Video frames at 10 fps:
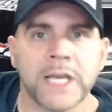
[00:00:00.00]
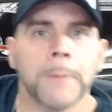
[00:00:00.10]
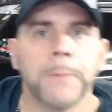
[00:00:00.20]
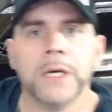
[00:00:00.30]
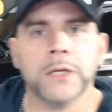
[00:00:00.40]

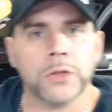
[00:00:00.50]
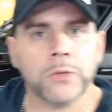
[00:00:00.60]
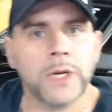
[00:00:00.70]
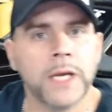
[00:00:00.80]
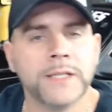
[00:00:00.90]
a peek at the
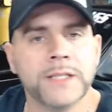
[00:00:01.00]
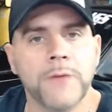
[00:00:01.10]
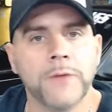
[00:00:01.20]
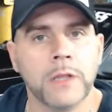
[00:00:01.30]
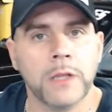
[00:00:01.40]

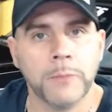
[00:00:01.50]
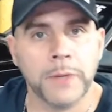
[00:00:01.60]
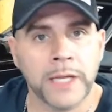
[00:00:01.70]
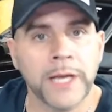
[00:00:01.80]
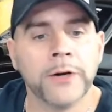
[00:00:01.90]
387 a little
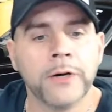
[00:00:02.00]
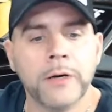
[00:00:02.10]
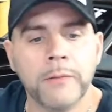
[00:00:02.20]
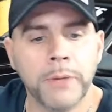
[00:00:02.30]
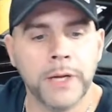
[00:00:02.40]
bit
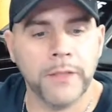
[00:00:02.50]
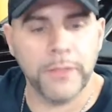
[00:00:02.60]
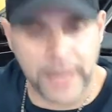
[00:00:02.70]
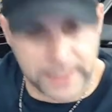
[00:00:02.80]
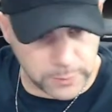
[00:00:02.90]
later, but
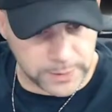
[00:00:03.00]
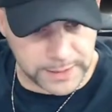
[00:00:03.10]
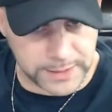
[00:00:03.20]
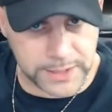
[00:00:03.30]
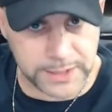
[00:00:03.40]
that's what
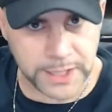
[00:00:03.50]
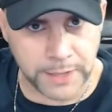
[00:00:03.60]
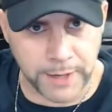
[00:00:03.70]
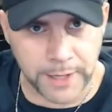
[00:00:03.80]
this is sitting right